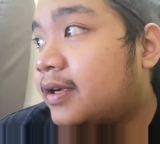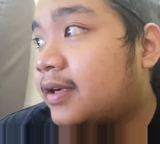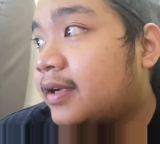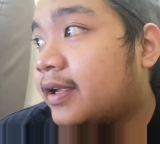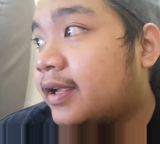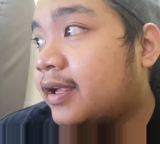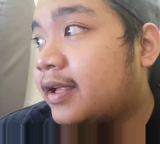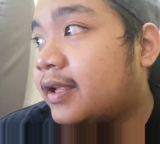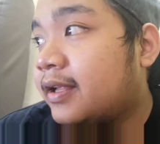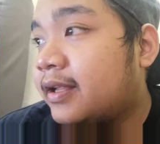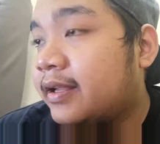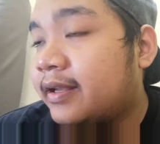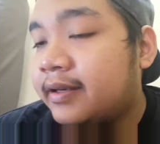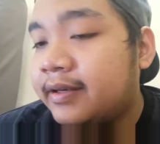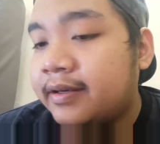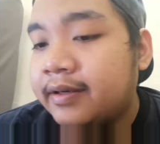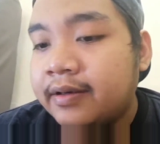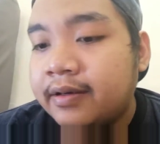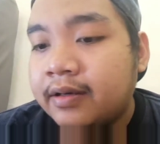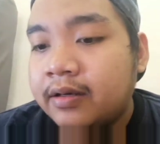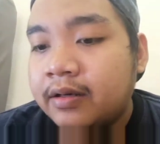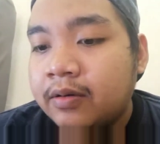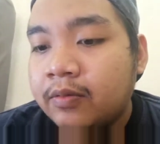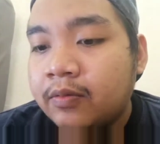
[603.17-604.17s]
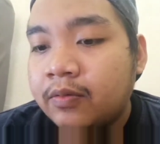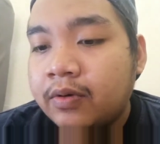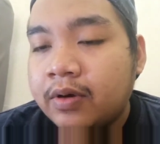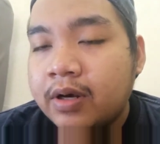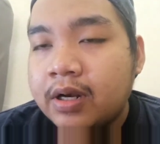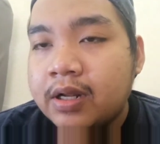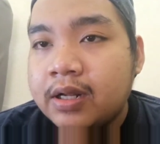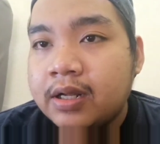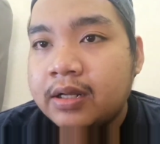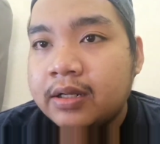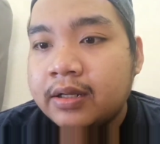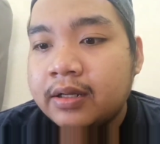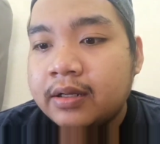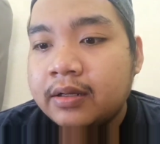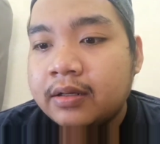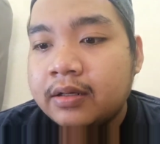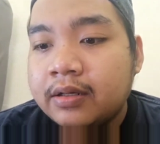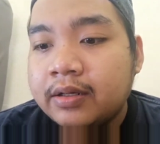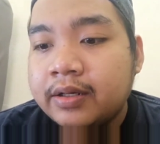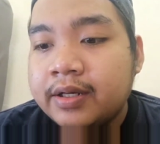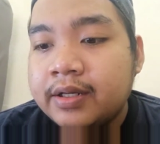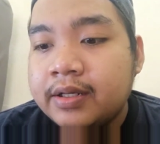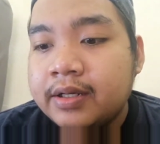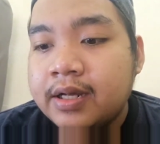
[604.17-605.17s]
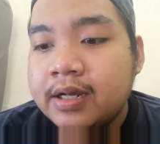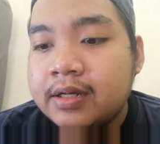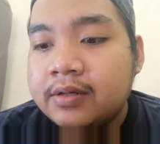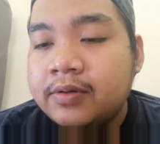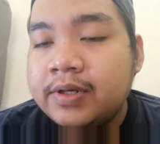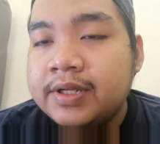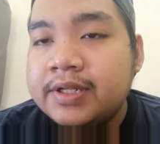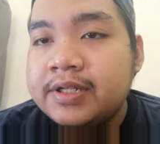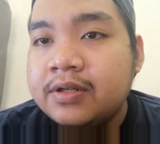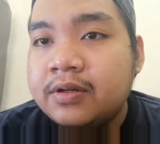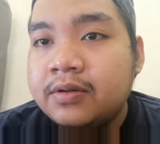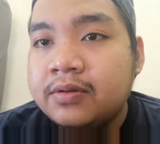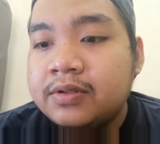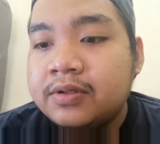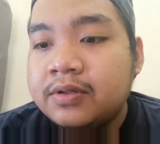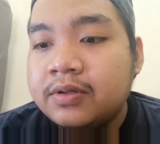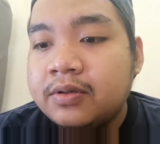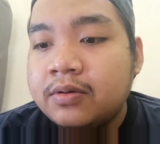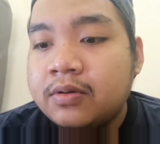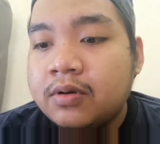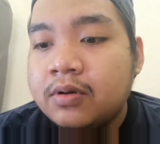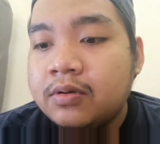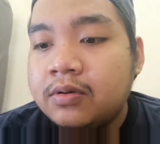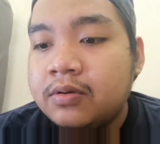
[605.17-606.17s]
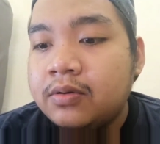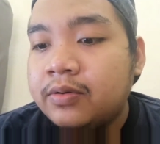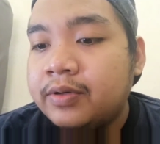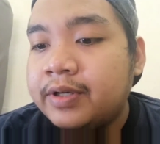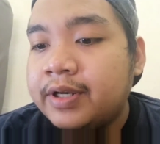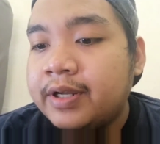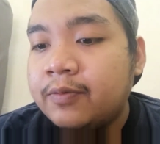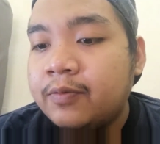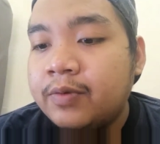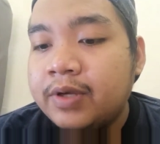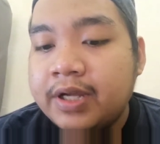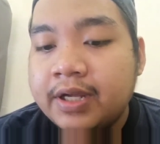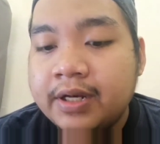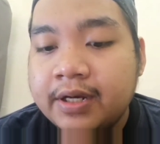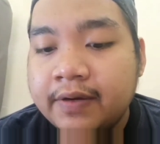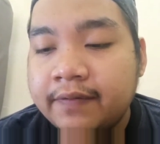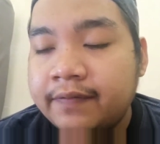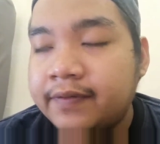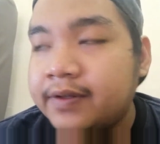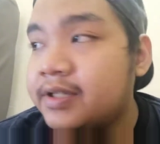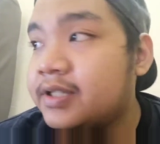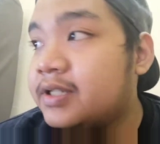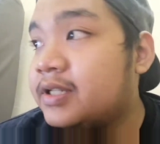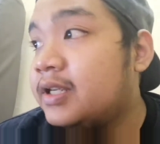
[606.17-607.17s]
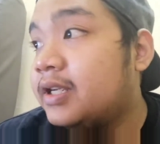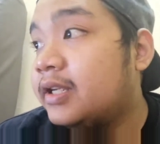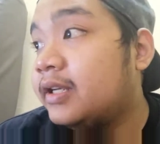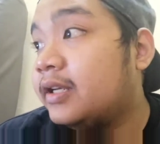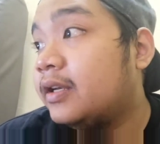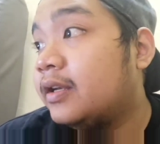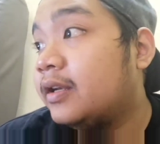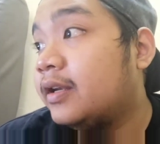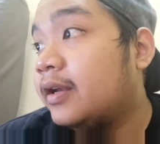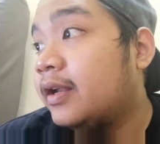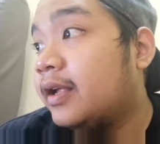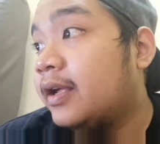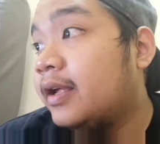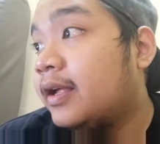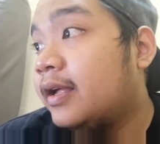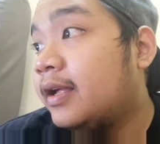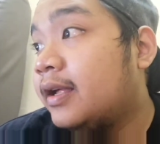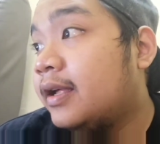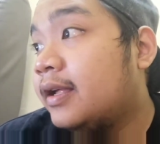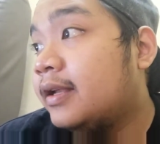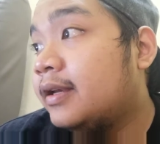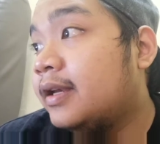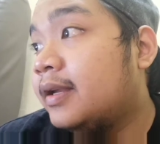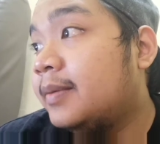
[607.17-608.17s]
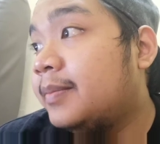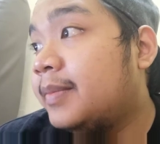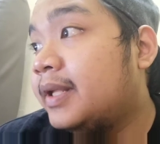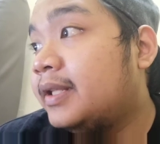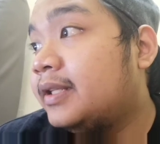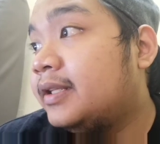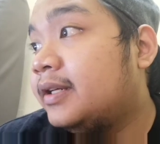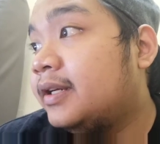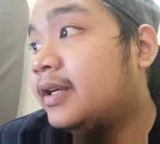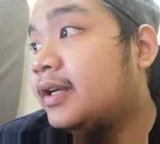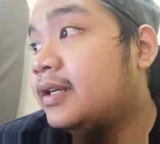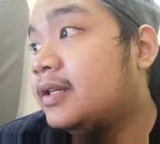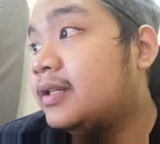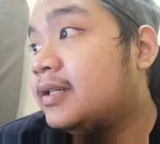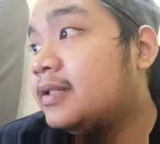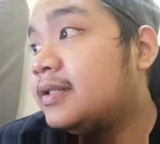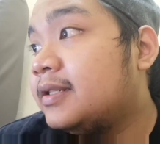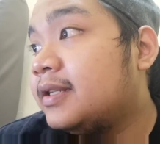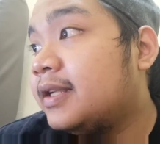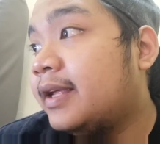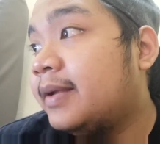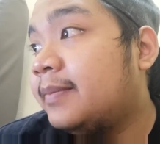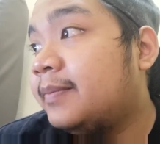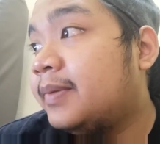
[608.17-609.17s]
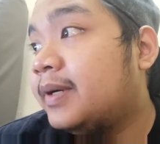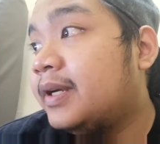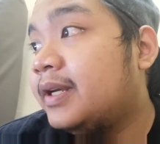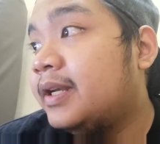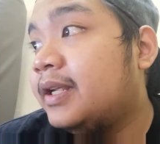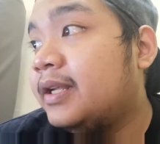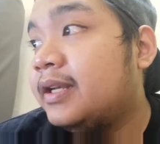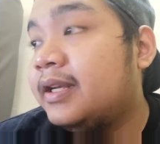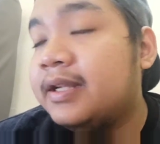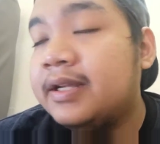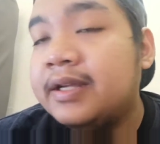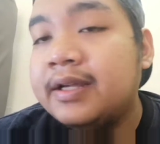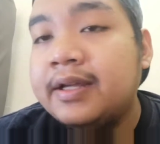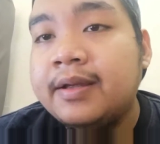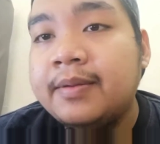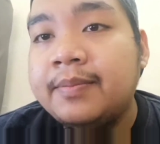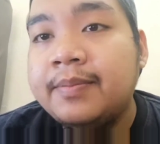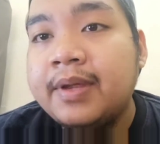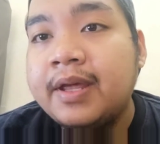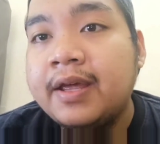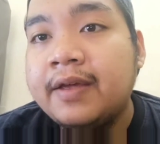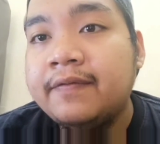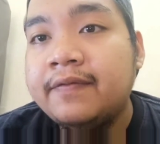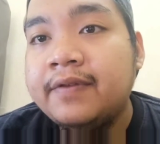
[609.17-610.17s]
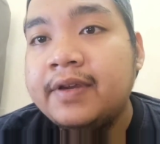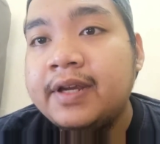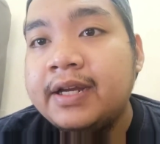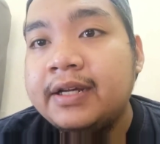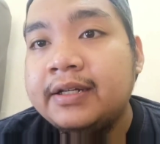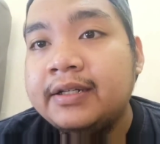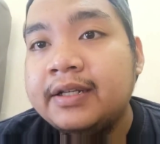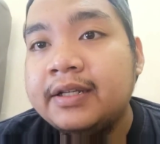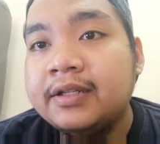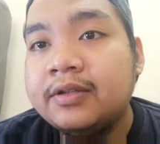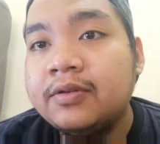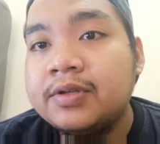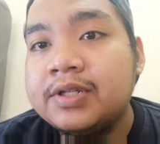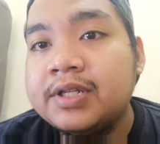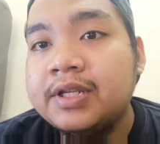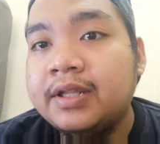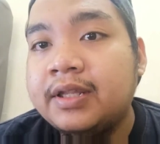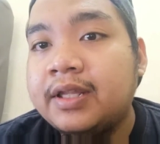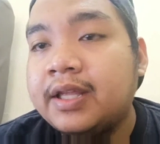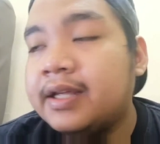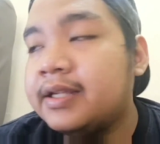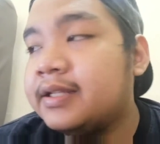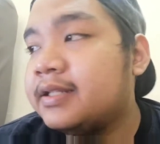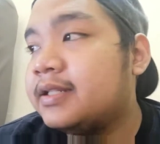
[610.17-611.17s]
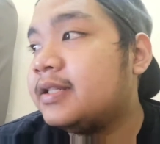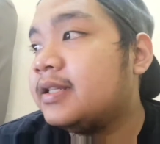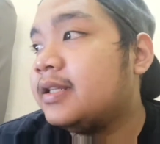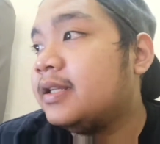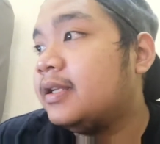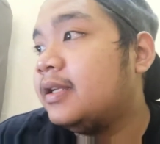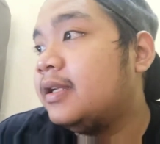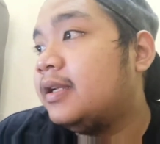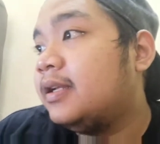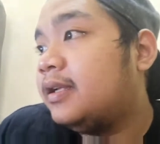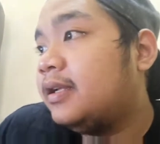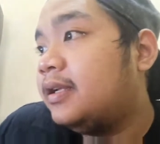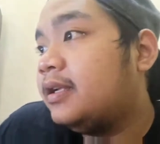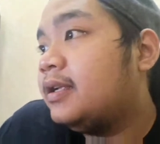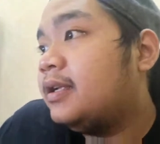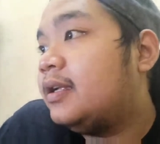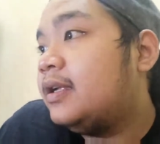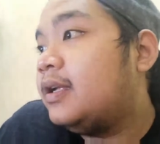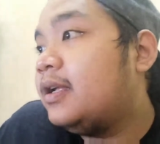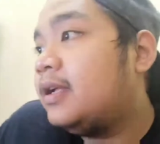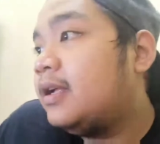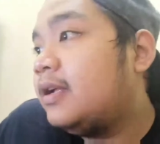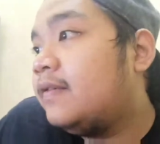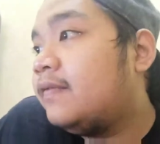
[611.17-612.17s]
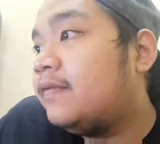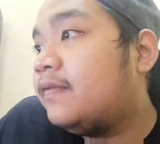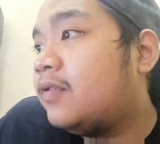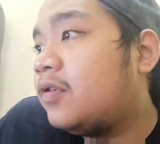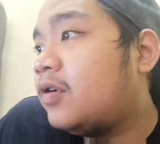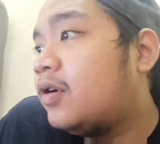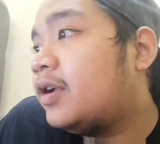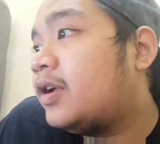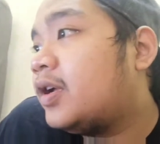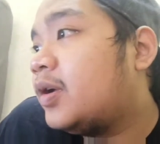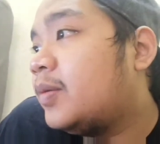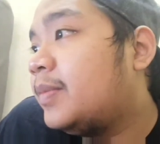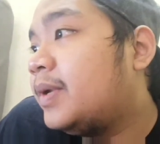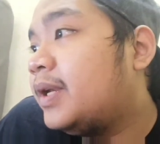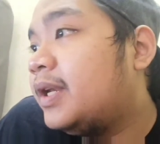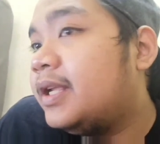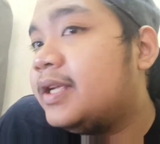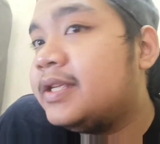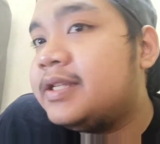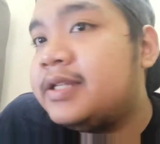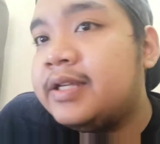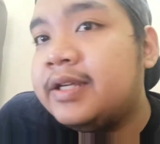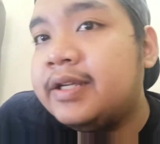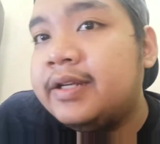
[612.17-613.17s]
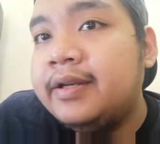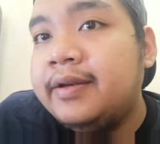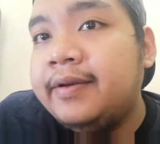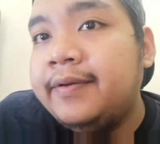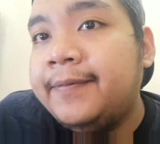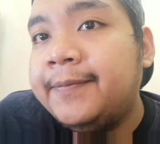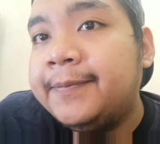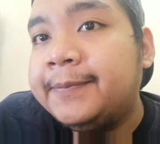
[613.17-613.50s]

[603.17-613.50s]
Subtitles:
and the calculation also conclude that we can differentiate the materials and predict their behavior under torsion test. For recommendation,